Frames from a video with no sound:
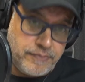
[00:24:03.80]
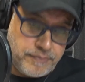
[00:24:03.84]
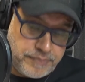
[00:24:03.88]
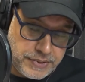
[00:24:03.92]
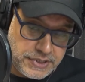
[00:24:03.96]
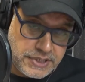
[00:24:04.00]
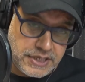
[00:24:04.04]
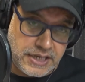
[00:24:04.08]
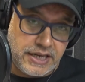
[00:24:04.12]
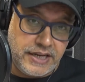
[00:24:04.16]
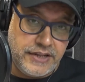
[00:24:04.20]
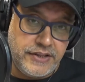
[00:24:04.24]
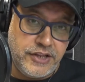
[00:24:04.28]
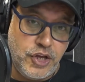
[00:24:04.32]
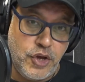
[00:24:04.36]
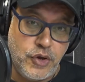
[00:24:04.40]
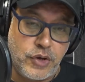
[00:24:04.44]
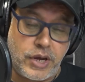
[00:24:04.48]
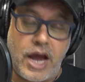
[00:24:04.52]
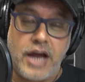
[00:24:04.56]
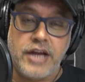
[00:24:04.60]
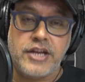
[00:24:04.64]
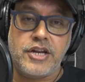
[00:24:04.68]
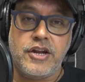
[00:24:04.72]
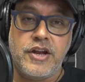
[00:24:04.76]
particularly in the
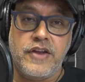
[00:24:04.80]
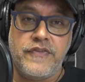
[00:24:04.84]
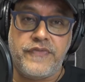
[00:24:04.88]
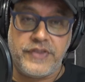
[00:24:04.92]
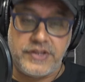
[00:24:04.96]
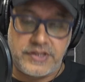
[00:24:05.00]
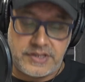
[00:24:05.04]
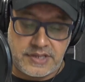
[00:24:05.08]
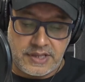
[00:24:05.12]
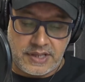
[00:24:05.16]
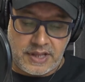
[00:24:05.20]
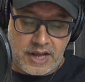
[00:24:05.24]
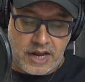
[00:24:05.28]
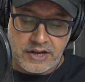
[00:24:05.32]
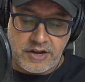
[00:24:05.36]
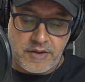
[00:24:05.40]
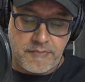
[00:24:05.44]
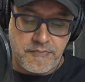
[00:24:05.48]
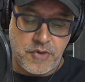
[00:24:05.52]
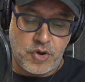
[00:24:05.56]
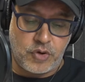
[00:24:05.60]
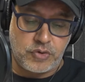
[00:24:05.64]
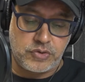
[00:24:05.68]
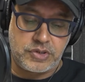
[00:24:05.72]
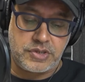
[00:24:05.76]
UK. I don't know if
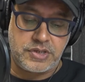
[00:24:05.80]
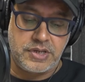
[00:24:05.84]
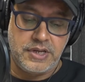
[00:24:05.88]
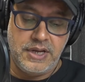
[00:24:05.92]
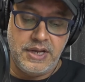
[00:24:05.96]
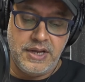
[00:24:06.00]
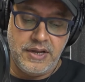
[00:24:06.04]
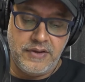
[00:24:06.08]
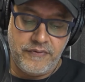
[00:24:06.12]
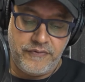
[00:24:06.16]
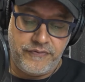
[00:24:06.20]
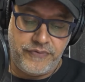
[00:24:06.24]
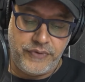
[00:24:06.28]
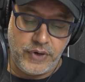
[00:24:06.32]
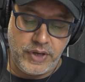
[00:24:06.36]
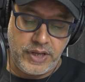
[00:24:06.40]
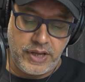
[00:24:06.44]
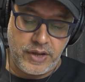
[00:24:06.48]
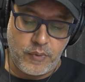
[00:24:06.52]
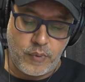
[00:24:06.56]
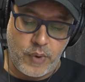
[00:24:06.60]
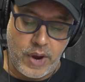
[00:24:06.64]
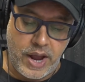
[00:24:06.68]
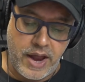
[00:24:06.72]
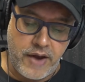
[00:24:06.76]
I'm not fully
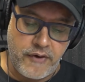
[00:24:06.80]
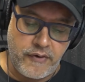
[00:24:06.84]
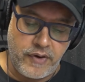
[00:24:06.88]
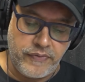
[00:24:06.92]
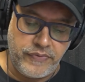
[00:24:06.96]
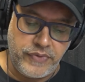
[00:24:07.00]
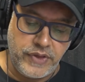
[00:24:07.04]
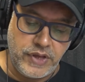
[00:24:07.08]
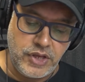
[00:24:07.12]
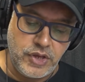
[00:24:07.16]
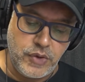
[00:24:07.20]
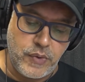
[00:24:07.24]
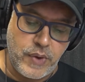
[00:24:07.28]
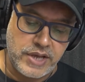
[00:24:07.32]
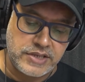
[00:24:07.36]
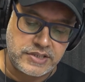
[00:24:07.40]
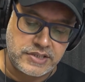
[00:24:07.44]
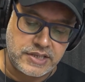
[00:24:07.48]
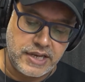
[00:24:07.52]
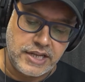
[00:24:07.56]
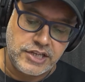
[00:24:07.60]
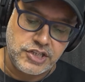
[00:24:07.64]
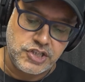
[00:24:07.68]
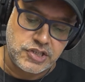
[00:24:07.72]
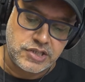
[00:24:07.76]
aware of the US
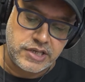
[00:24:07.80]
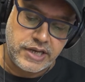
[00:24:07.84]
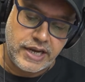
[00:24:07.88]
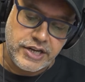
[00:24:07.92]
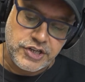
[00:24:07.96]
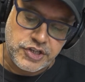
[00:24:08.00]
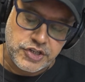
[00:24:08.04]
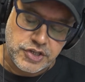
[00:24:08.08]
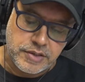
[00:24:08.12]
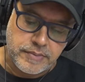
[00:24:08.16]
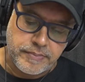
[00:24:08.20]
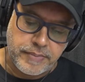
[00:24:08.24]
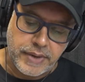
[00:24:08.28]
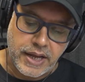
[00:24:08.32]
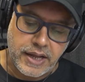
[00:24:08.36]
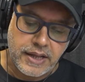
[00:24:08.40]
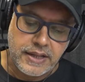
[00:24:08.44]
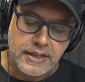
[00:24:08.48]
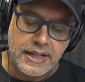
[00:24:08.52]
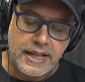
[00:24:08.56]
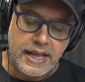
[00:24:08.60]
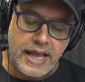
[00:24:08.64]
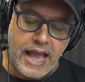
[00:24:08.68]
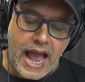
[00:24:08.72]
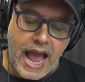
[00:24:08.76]
legislation, but
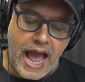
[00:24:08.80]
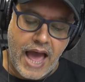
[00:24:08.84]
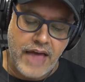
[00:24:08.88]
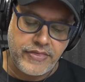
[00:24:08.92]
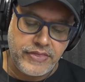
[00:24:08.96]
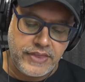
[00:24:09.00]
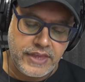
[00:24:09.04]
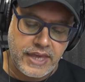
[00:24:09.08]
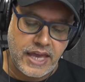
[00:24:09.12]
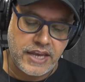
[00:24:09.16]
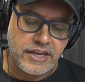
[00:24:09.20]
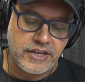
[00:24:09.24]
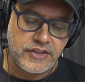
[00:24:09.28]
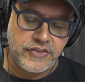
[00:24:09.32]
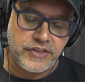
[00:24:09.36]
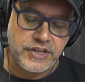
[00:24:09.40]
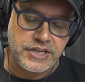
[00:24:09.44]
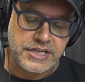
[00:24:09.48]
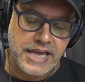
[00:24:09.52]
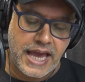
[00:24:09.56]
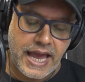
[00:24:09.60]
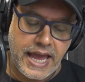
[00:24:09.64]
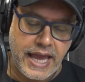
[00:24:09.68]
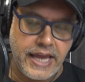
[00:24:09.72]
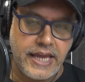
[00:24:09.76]
at the end of the
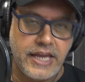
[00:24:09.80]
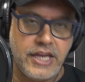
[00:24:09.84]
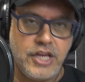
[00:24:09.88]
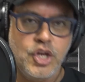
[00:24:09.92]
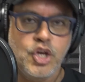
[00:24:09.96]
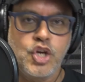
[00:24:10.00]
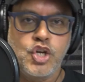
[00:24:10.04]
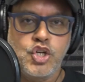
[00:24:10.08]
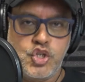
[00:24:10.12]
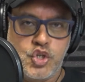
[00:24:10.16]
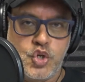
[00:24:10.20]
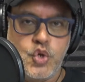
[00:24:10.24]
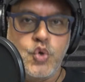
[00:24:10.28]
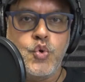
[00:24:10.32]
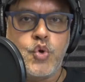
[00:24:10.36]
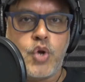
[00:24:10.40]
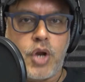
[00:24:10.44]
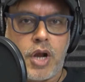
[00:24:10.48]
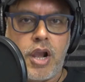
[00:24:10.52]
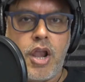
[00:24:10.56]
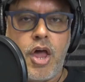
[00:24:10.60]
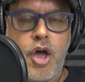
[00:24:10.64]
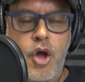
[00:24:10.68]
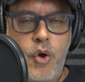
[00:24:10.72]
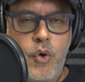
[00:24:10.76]
day, to
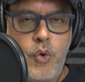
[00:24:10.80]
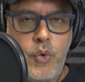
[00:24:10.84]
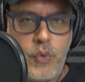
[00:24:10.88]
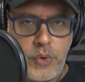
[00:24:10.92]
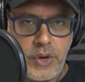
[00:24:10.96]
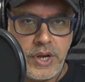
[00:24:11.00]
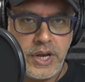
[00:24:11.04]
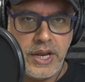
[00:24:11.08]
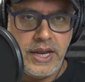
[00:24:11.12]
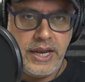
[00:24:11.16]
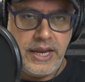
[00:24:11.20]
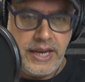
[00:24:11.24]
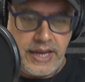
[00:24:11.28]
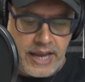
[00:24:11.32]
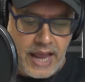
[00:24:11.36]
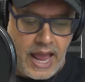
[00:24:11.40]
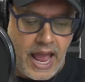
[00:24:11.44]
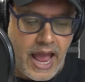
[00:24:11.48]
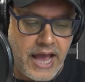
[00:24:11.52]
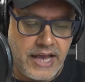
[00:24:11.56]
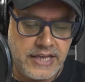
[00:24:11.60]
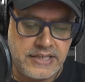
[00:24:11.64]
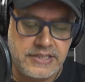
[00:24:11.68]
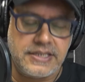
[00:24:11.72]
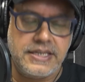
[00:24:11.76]
clone
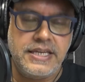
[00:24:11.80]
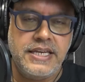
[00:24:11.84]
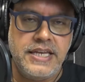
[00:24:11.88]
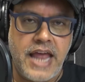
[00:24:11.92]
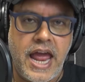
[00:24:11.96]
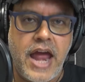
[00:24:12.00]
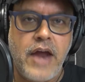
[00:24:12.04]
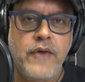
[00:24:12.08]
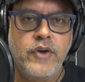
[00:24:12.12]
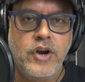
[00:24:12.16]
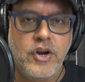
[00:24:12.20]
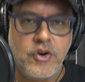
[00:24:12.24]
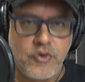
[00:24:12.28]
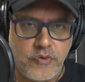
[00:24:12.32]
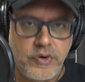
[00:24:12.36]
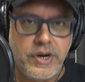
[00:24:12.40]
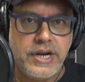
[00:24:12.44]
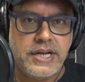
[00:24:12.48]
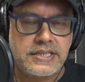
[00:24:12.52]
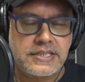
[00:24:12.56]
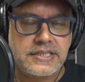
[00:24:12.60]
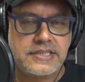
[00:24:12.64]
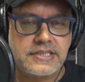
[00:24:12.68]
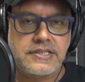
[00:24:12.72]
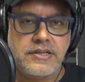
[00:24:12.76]
has inherent
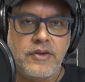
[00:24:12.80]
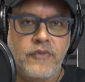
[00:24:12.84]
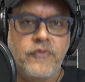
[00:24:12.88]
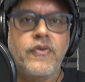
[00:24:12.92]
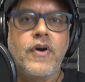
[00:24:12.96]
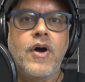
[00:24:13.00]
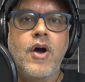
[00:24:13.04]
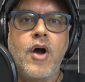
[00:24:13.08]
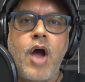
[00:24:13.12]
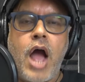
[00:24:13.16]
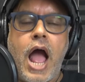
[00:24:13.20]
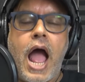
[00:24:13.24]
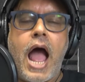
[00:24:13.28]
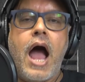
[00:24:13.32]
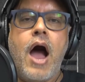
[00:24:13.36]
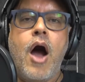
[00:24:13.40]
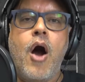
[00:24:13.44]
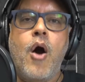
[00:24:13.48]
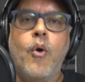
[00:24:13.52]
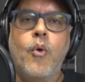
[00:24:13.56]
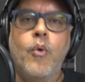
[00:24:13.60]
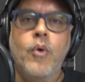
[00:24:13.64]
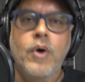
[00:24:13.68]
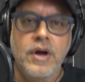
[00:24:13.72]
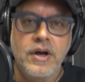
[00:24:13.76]
risks of
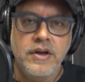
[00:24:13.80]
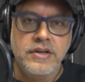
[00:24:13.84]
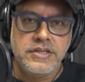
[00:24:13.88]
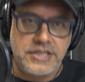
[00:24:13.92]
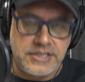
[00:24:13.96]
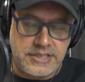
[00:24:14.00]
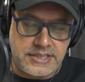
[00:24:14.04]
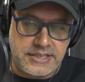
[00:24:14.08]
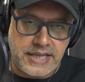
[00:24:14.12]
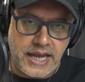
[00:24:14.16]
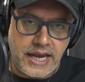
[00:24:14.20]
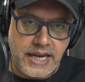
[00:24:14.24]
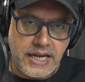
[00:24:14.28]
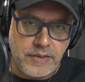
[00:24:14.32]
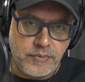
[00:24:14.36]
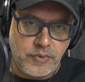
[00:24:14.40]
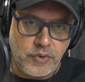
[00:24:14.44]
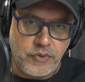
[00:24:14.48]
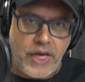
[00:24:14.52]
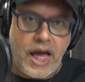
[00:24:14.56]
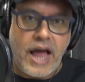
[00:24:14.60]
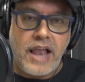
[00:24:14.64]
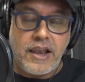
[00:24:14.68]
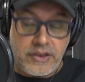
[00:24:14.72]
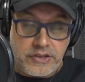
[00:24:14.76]
how sustainable
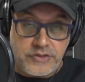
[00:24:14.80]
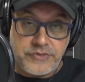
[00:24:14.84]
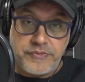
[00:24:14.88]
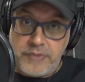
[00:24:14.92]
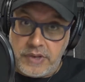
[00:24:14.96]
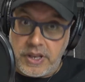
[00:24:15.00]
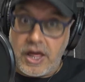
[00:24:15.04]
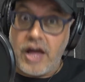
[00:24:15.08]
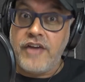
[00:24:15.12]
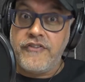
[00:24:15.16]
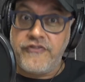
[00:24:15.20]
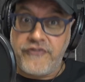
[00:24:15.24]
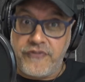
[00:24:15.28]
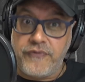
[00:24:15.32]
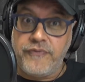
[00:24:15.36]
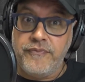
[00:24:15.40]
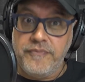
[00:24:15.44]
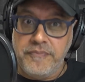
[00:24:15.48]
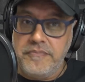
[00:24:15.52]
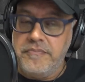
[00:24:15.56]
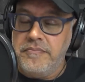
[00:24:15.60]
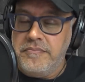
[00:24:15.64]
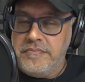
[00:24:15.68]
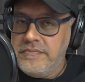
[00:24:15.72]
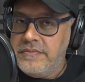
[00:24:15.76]
that
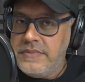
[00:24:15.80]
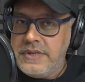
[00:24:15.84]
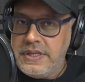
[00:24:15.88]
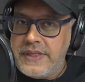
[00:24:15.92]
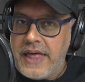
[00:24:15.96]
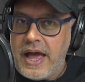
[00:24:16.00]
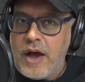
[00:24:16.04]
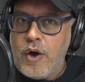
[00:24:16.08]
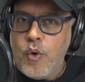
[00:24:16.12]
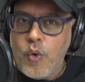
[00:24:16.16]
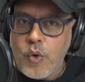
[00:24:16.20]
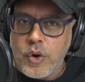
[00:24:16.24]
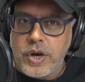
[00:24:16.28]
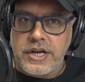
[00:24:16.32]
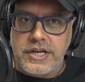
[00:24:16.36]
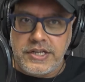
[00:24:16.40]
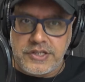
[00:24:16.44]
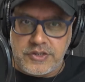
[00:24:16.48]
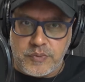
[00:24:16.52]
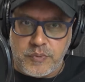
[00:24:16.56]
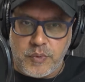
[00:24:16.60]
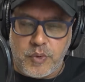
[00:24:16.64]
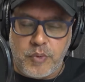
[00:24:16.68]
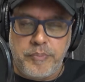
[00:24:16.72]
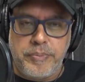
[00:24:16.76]

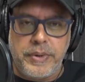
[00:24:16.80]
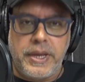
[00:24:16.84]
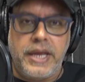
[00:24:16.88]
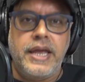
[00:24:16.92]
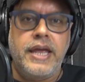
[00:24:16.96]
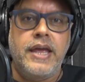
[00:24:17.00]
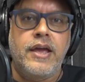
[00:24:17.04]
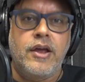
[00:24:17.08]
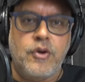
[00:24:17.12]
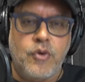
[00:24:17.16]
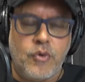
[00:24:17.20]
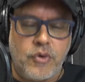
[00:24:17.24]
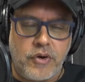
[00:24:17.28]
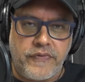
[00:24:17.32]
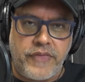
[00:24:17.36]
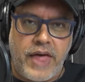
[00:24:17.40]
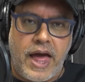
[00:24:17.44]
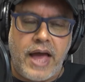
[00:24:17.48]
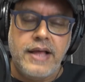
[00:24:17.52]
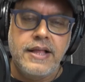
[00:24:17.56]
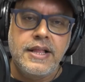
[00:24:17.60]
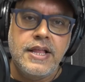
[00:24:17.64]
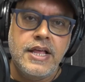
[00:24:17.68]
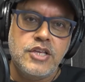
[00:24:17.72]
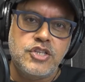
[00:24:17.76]
organism will be and all of that.
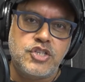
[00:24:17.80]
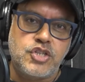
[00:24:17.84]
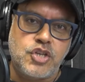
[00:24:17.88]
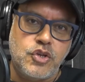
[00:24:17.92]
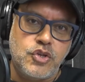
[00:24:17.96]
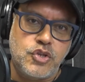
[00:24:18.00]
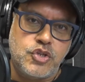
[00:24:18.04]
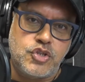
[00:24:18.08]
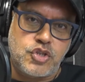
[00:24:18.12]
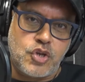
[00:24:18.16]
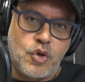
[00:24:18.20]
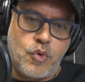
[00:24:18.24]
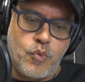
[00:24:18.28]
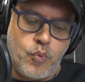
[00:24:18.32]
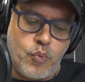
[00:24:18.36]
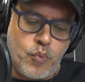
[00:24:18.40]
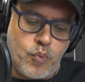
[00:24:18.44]
So